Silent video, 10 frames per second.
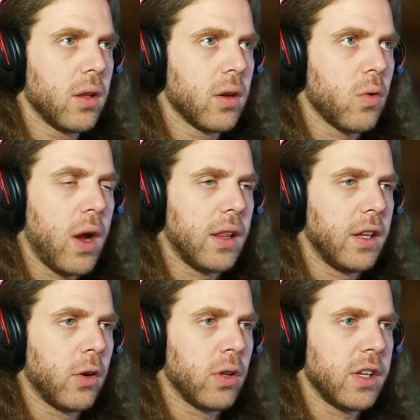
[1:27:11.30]
quite
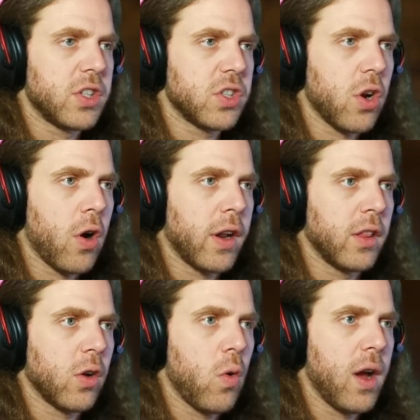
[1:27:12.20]
literally starting the
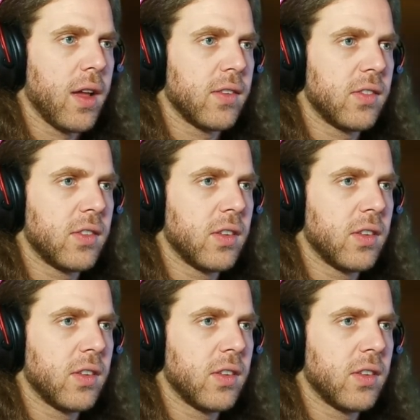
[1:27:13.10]
quest.